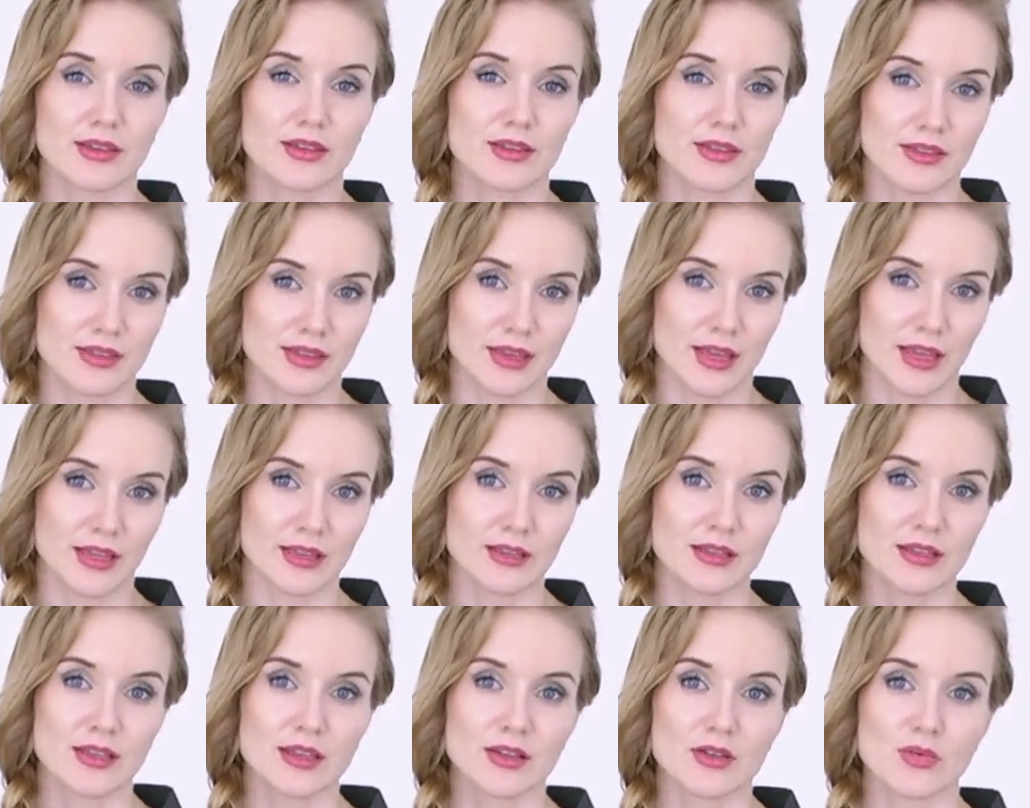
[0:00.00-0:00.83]

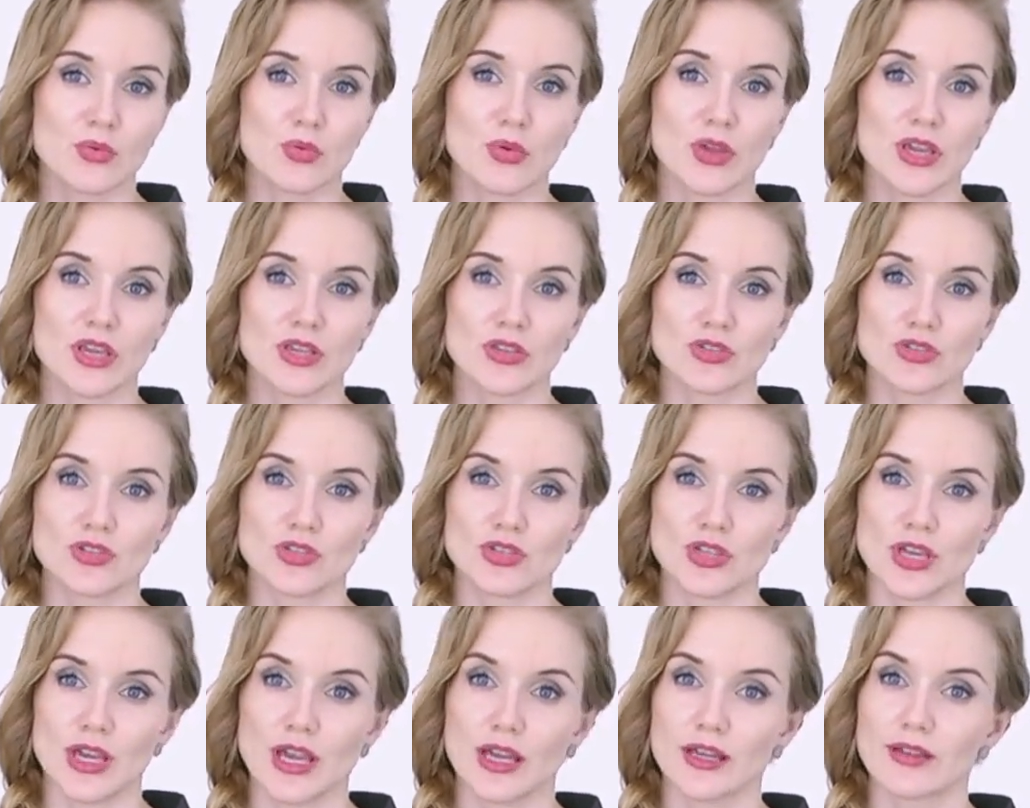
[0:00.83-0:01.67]
Then, we
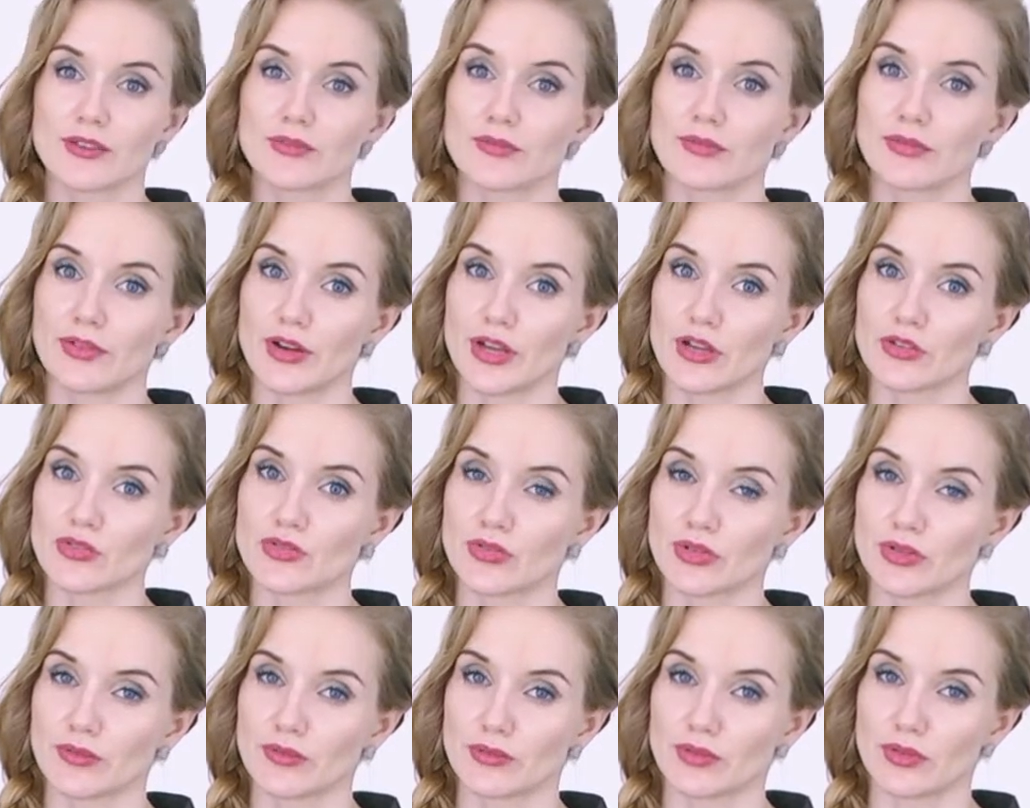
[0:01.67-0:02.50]
inject
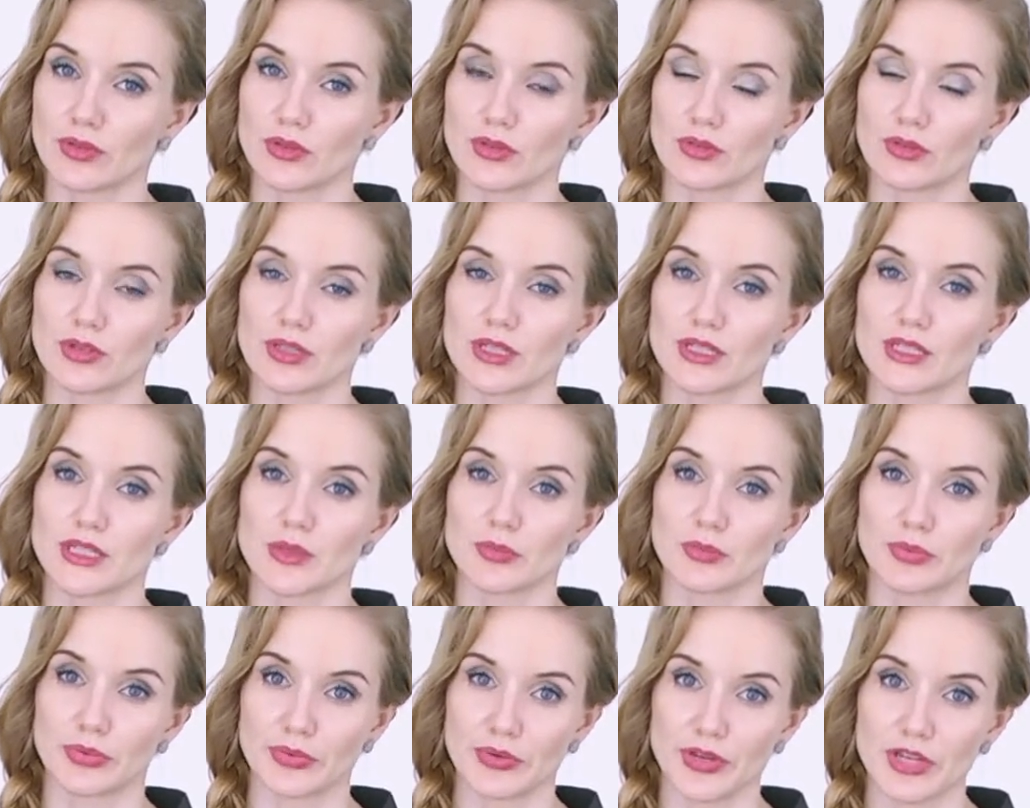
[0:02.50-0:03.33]
fracturing fluid at a
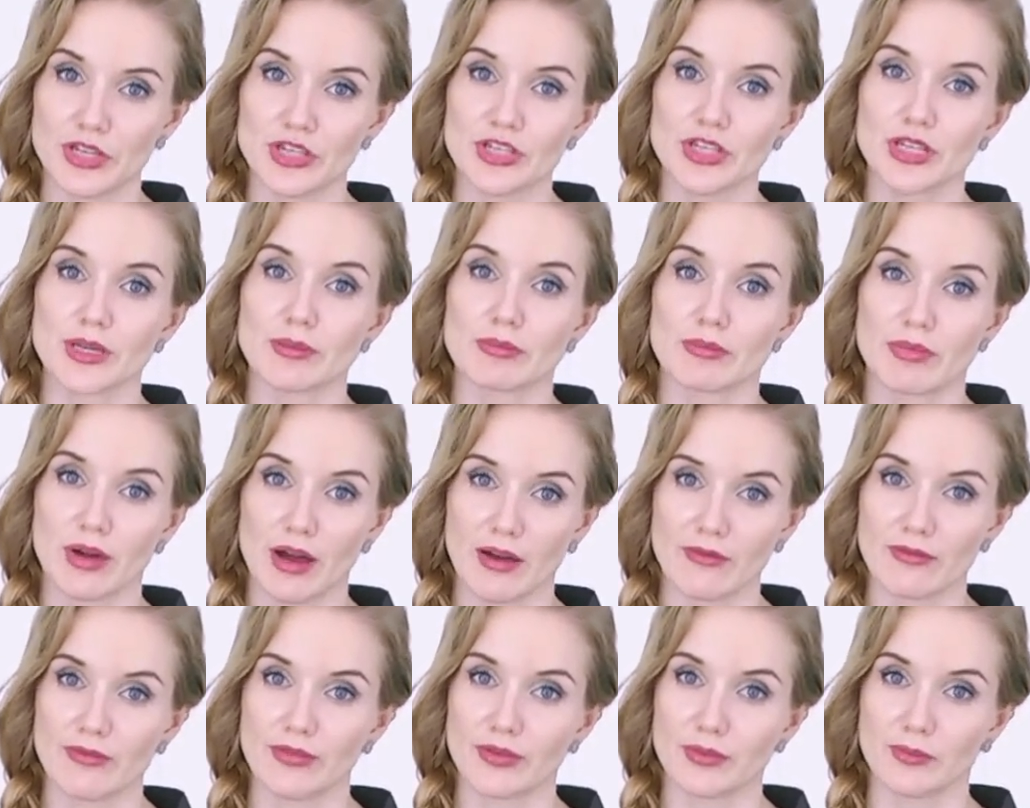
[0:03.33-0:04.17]
pressure
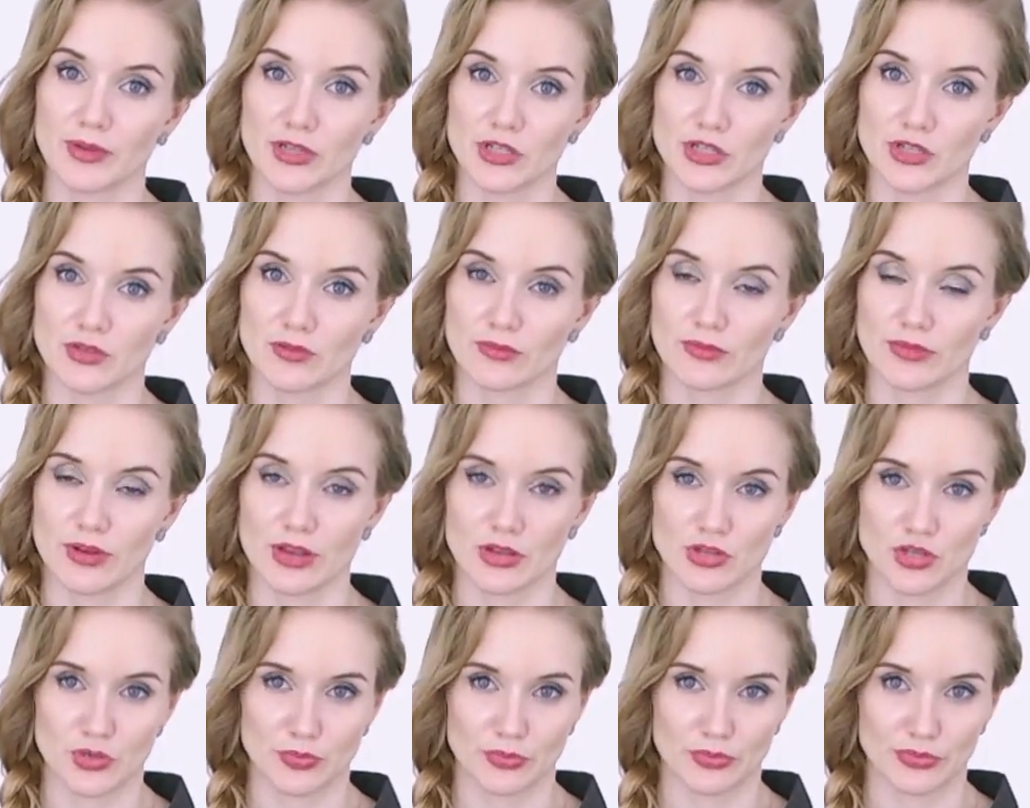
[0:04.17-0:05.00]
above formation
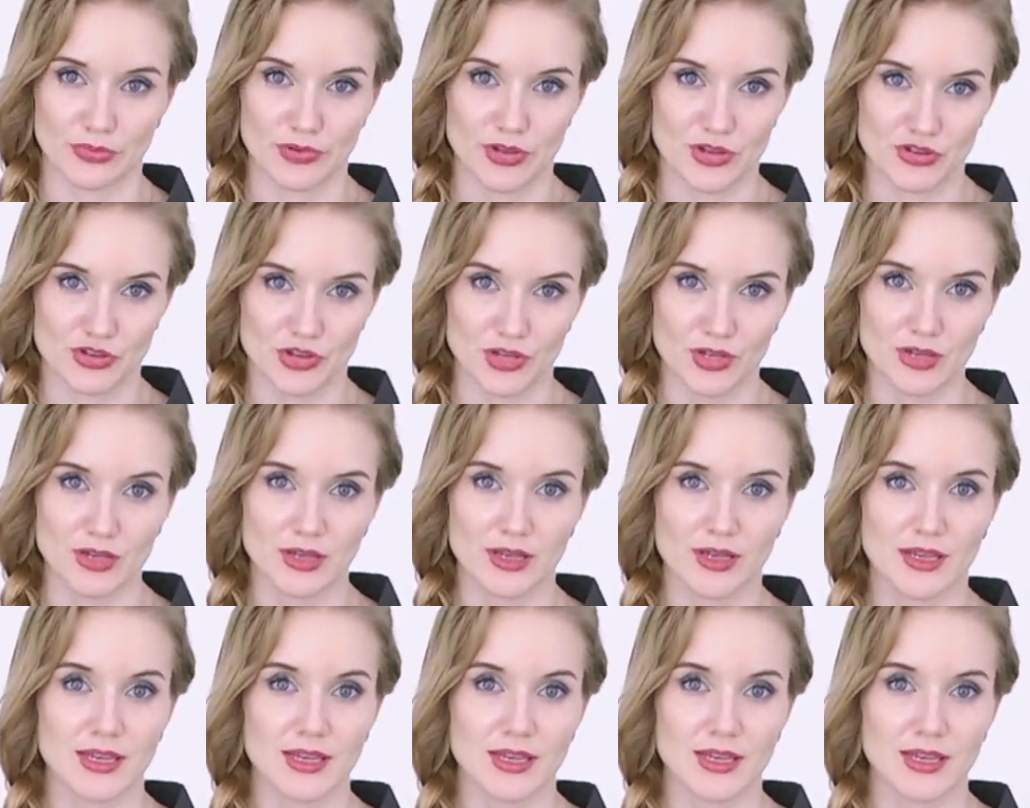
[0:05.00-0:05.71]
fracture pressure.